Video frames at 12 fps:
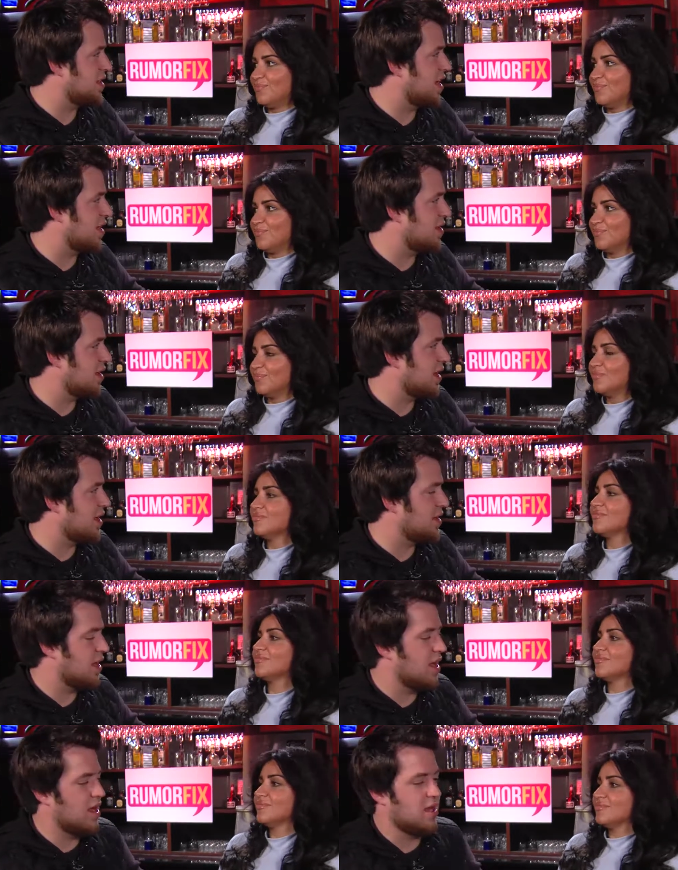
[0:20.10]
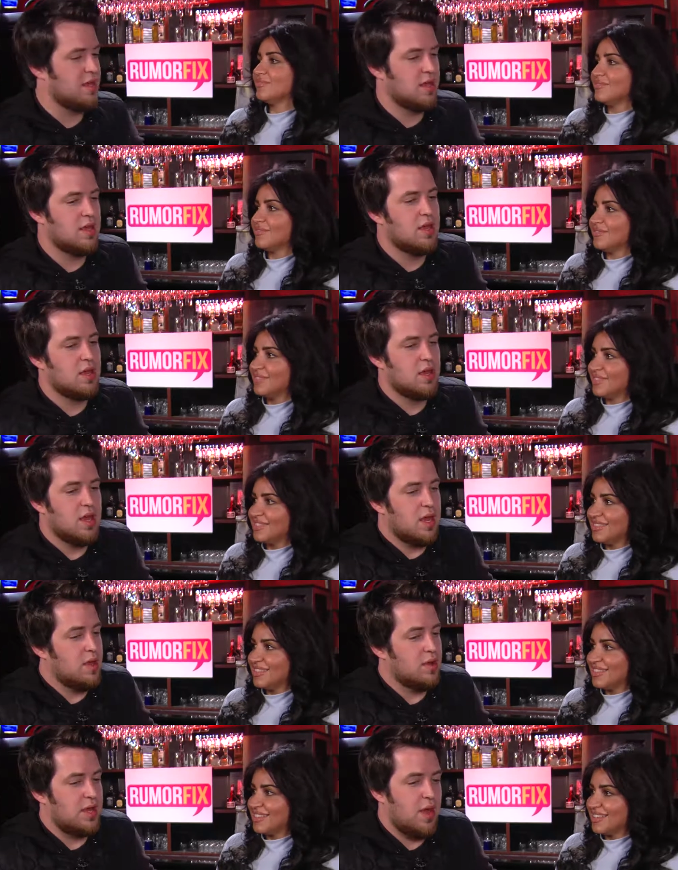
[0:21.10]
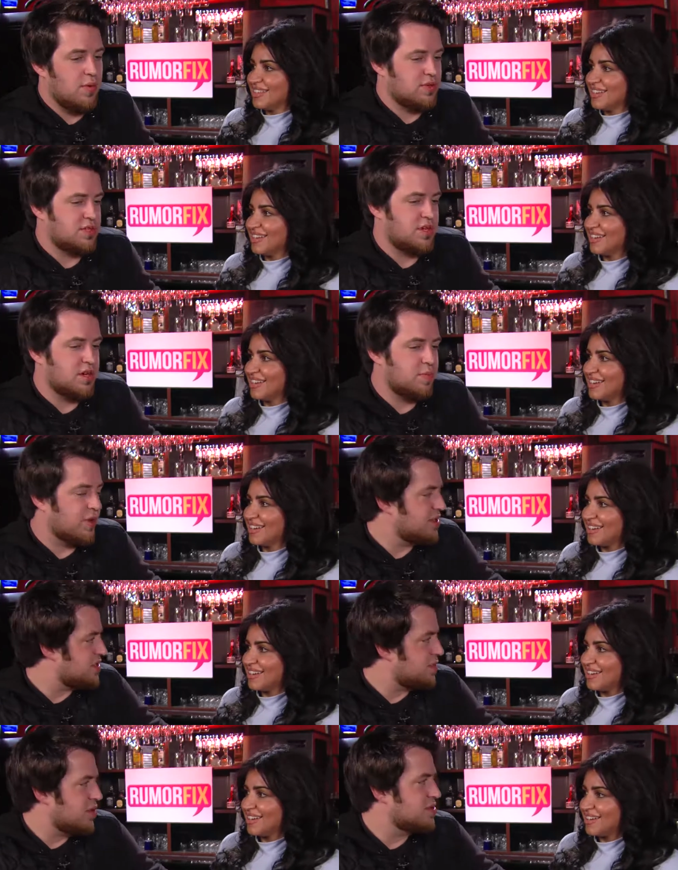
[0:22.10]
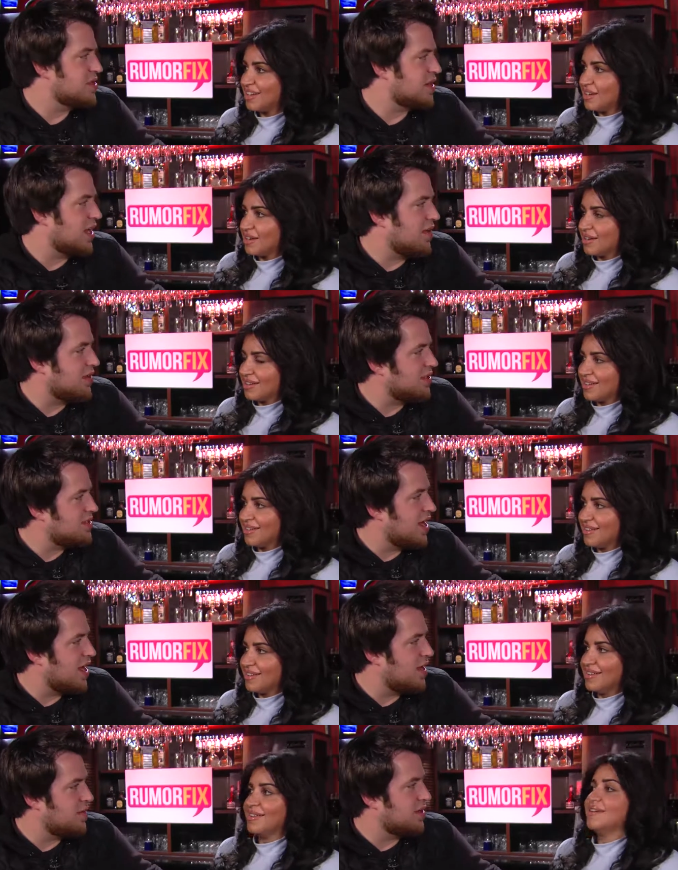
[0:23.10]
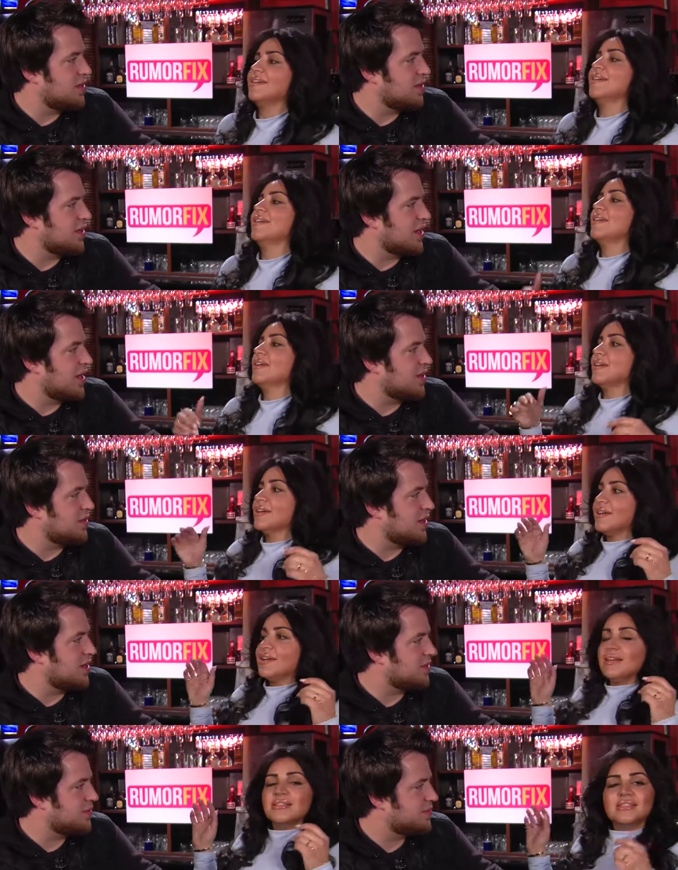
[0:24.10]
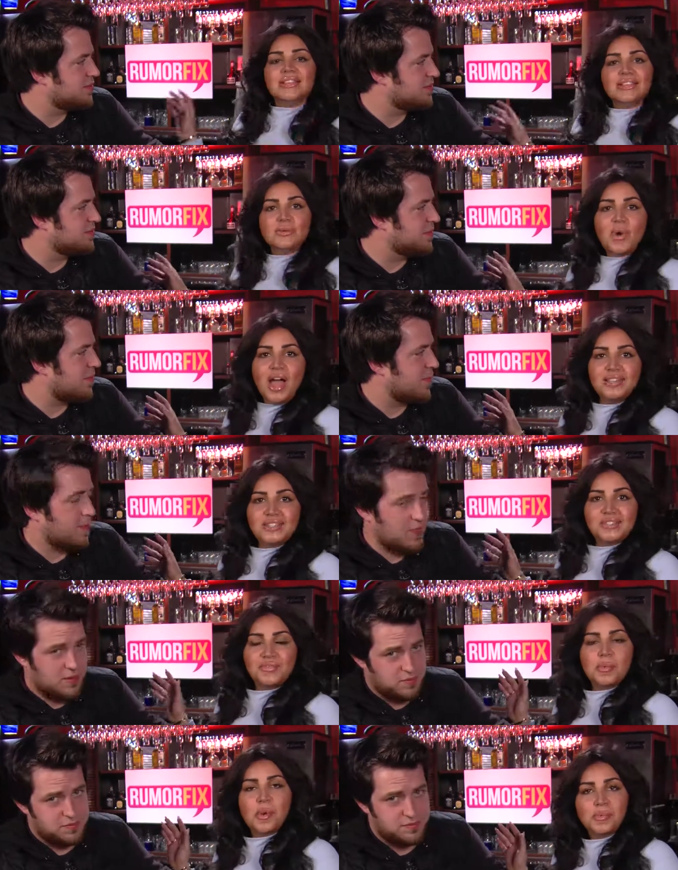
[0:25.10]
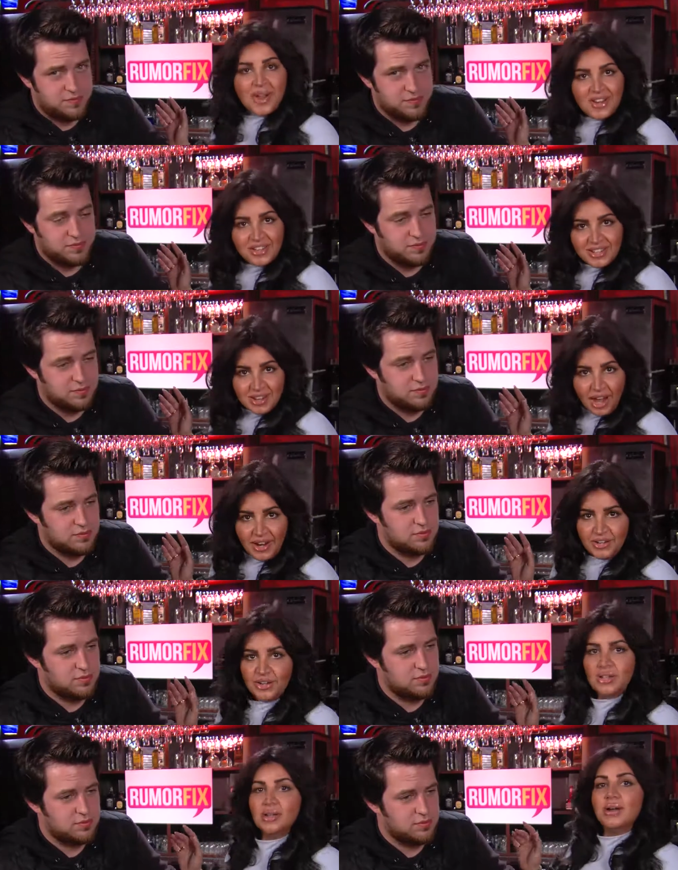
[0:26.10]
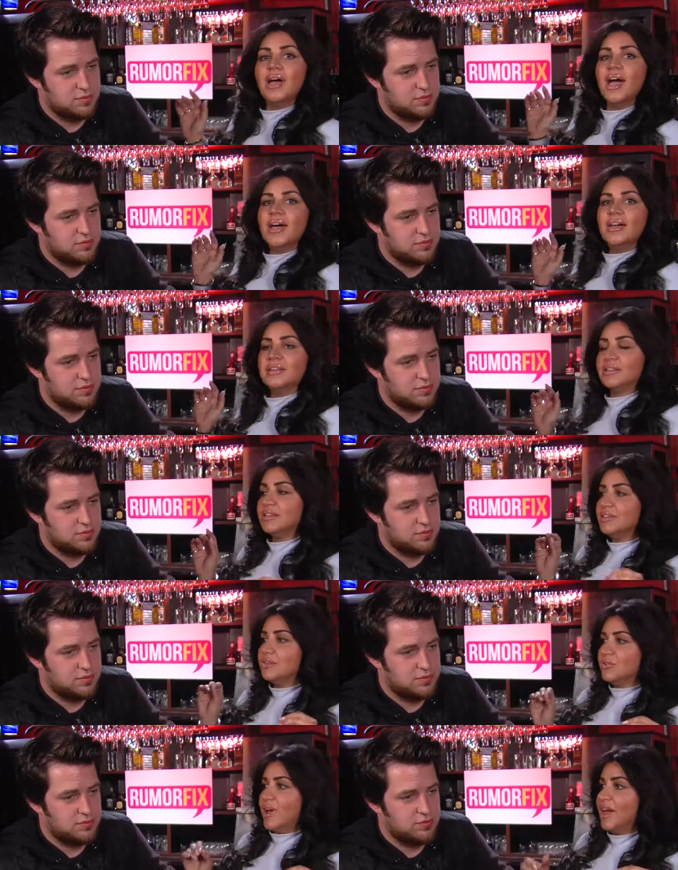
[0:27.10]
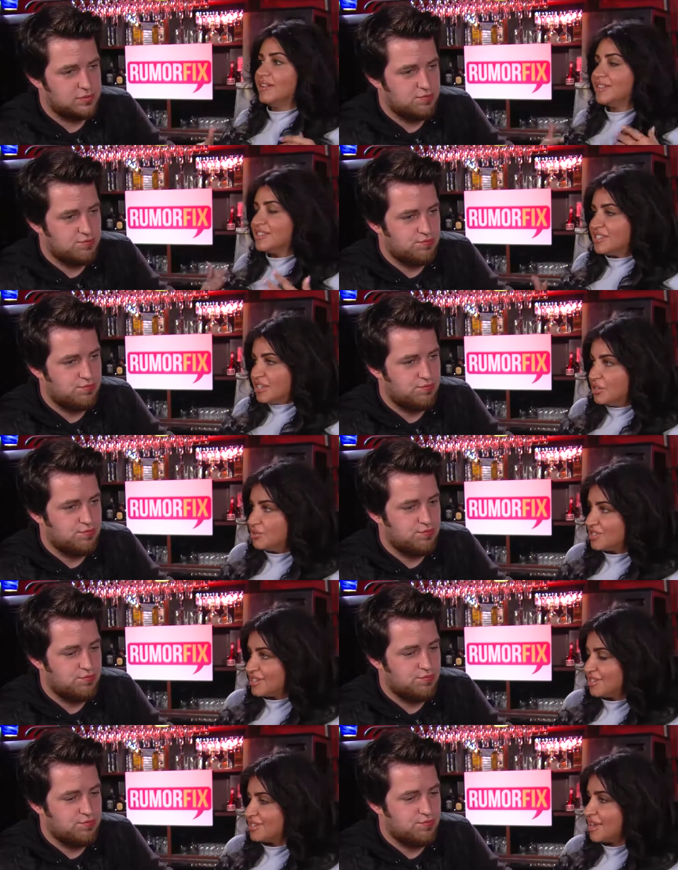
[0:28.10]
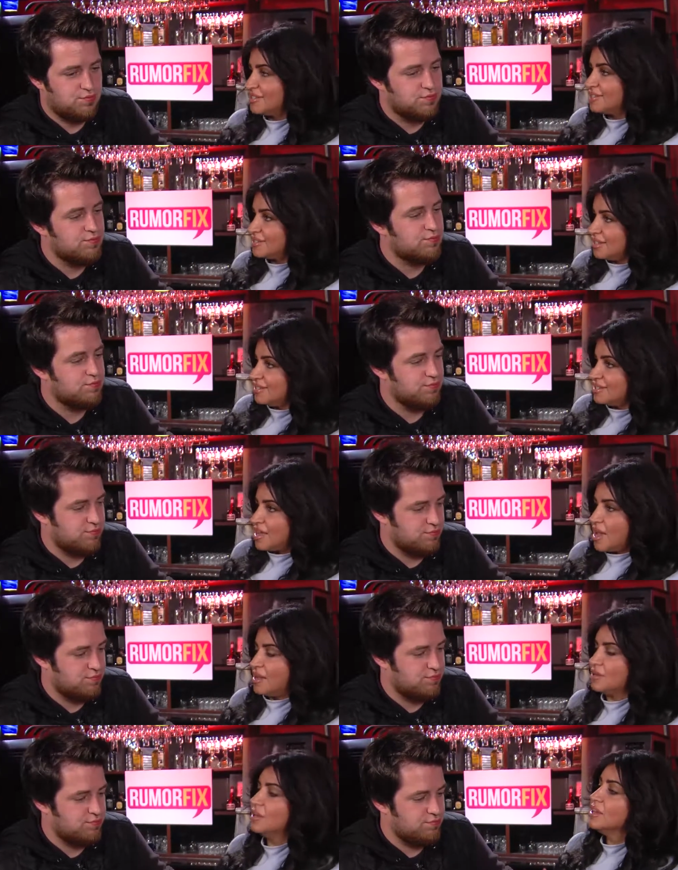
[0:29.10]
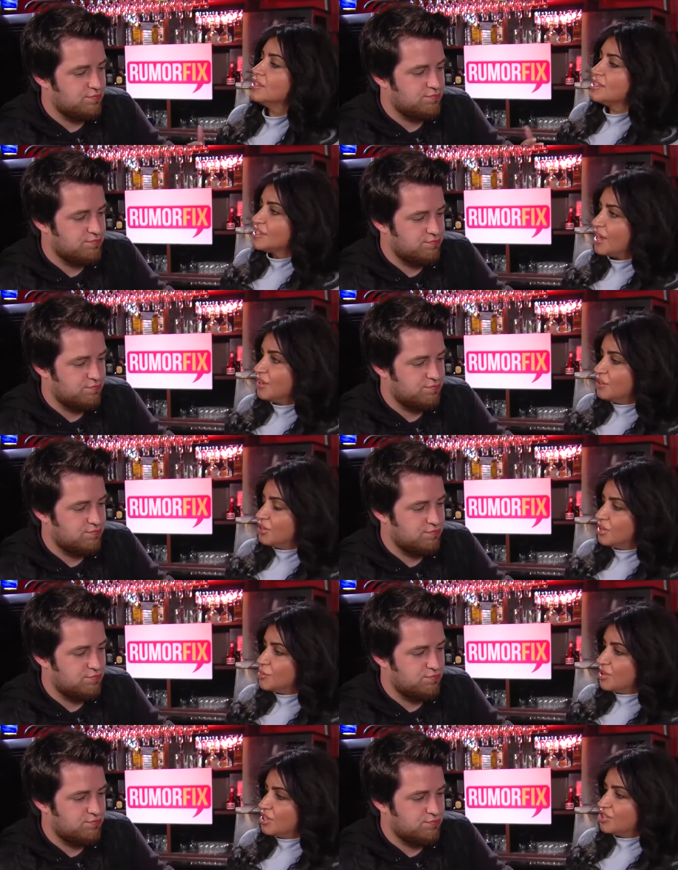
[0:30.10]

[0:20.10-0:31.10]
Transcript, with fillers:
Speaker 1: tonight, and uh, yeah, we're just here to play some music and have a good time and, and get out there.
Speaker 2: Lee DeWyze is from American Idol, and you've had continued success since then. Tonight you're going to be at